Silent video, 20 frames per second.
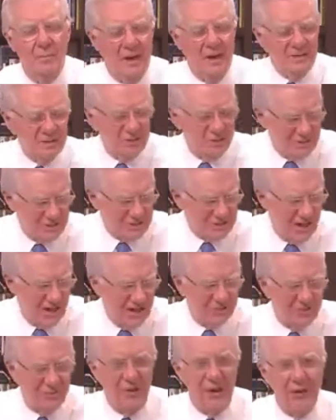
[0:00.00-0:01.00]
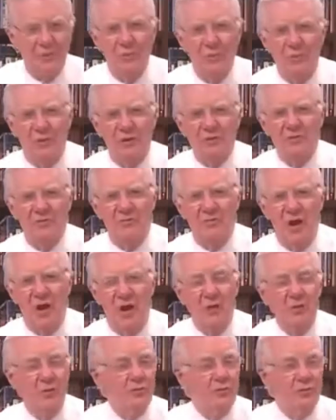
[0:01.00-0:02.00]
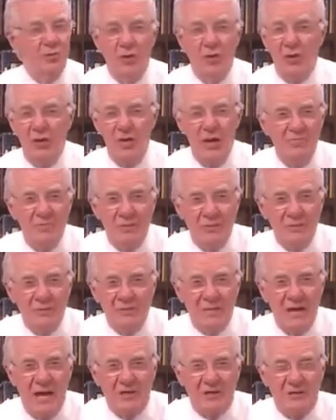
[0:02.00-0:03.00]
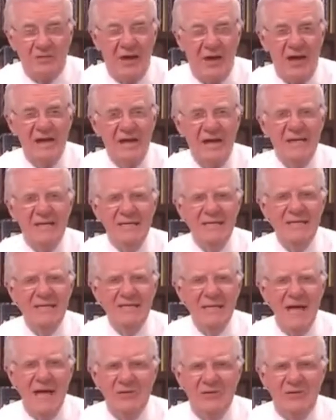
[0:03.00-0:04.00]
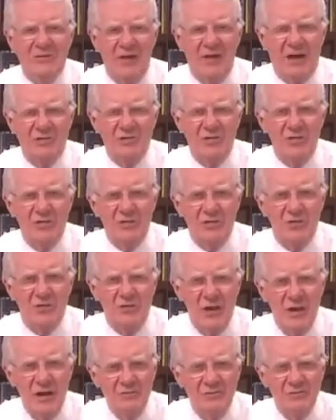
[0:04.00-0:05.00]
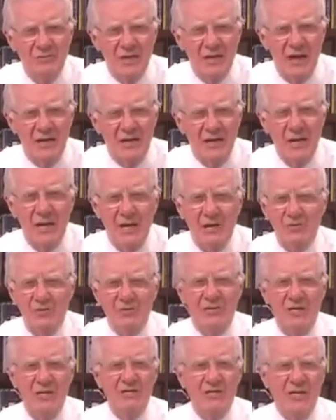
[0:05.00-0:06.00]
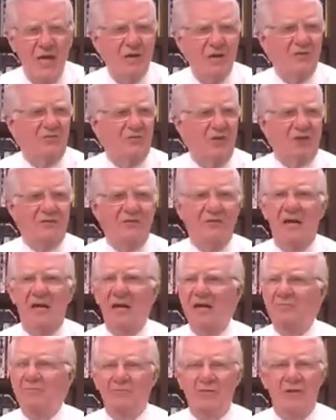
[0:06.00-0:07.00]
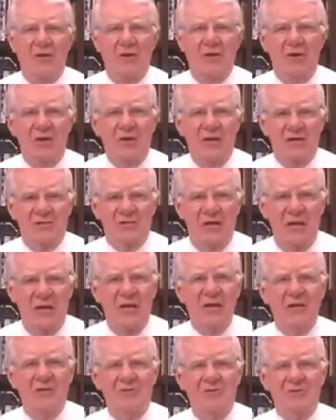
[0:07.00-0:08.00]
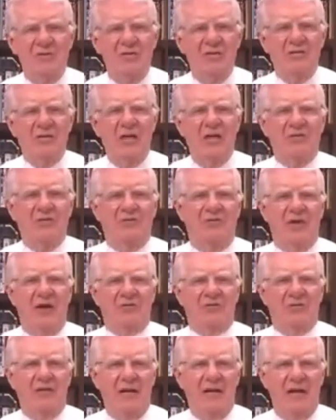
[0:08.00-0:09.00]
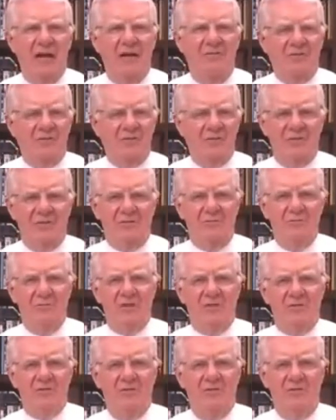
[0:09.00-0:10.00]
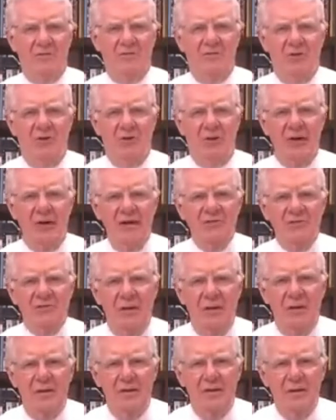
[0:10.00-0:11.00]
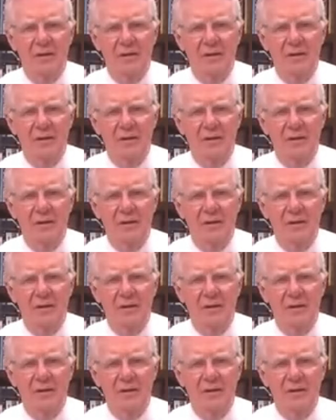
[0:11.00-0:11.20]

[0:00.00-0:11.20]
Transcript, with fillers: Why don't you be satisfied with what you've got? You should never be satisfied. Dissatisfaction is a creative state. It was dissatisfaction that gave us the incandescent light. It was dissatisfaction that gave us this means of communication.